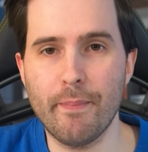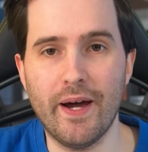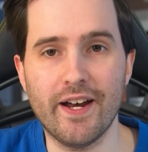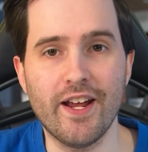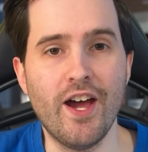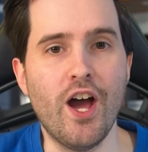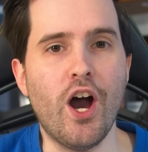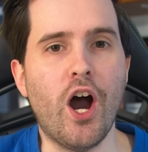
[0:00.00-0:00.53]

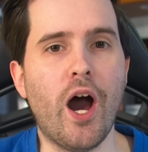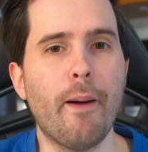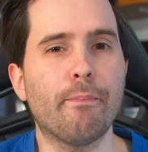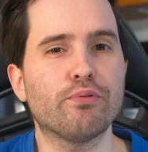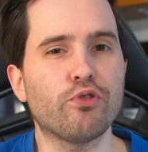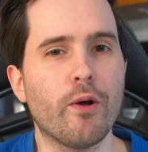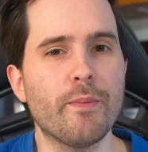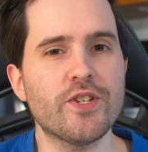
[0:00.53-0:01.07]
but I
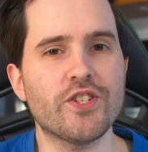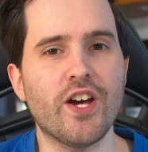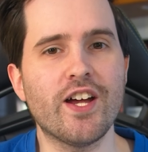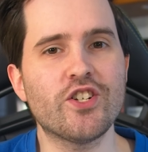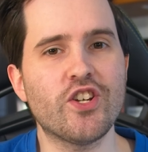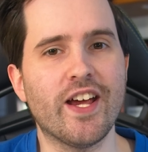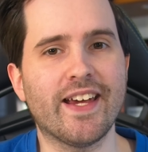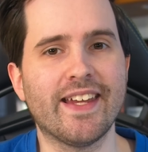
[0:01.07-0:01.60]
promised
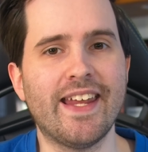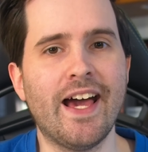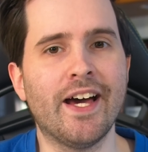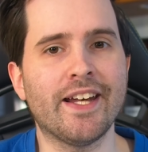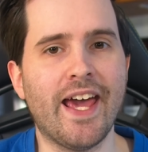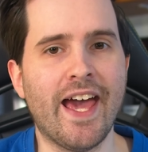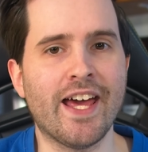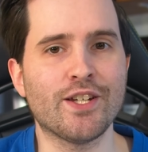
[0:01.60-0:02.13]
I'd check it
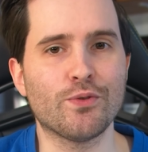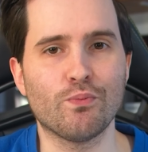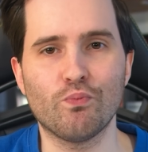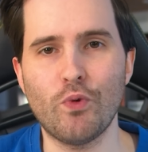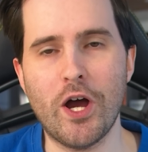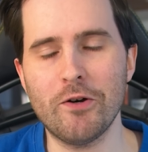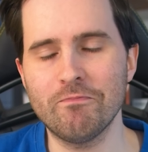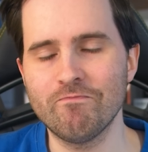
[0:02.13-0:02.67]
out, and
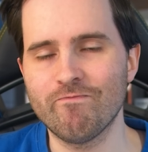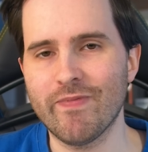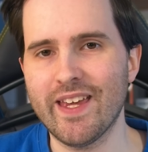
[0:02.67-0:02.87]
well,